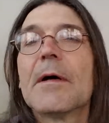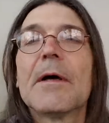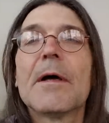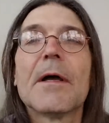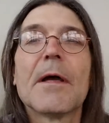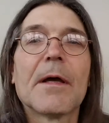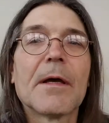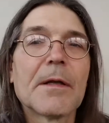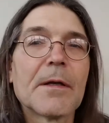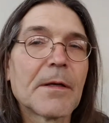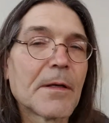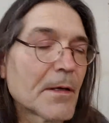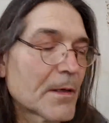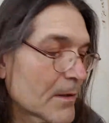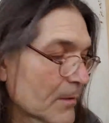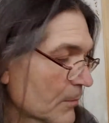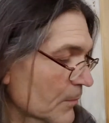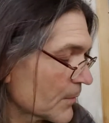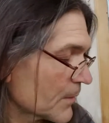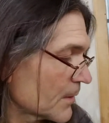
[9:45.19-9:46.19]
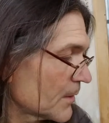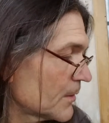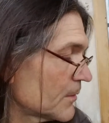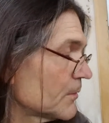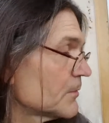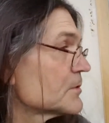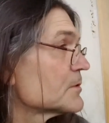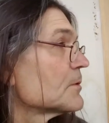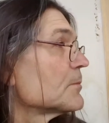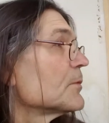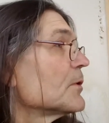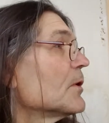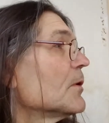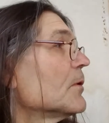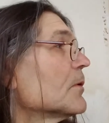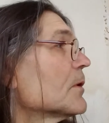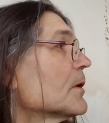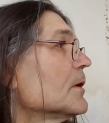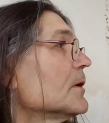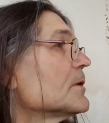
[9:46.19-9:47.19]
And we're going to do some
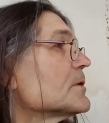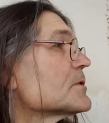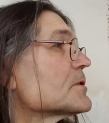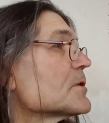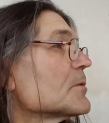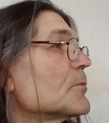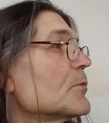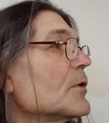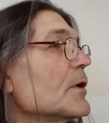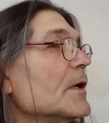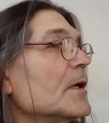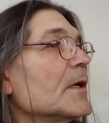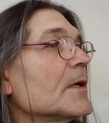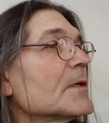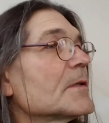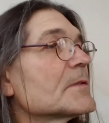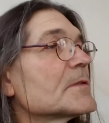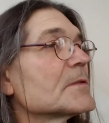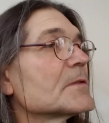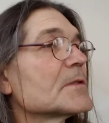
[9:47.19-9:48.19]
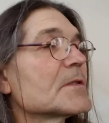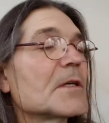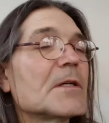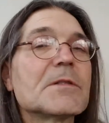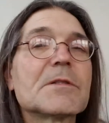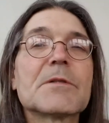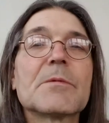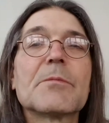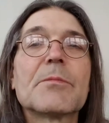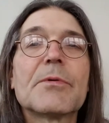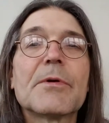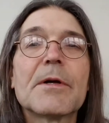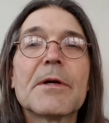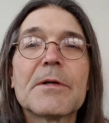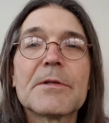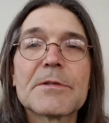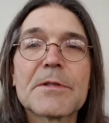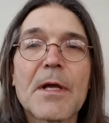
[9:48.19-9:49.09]
yoga and some readings and say some prayers,